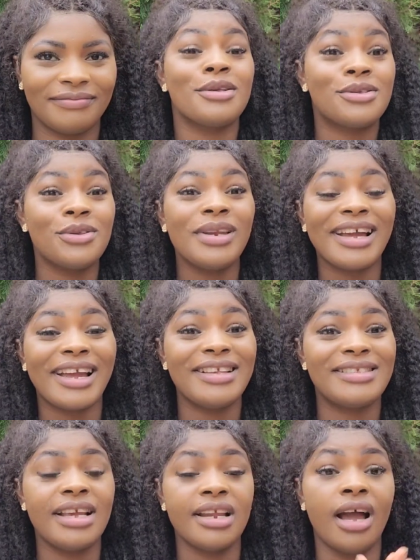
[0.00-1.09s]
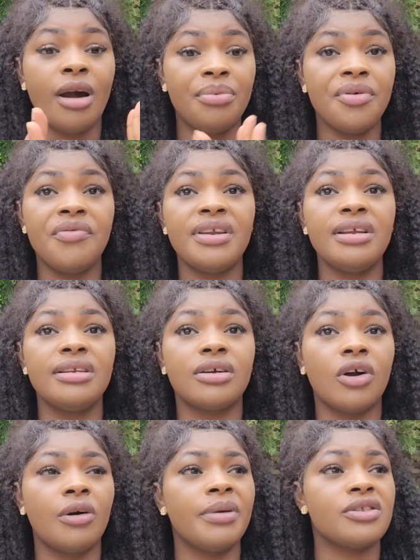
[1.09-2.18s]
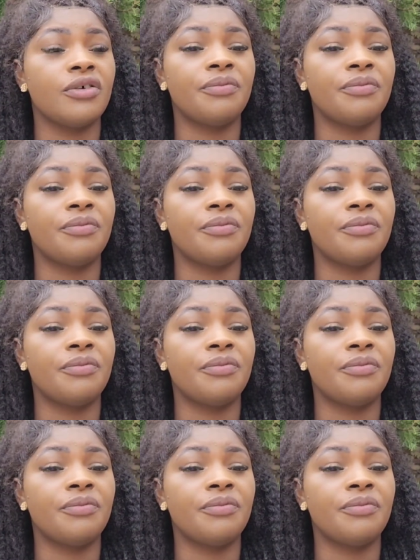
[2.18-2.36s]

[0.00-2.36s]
So like I said, I'll be reading the comment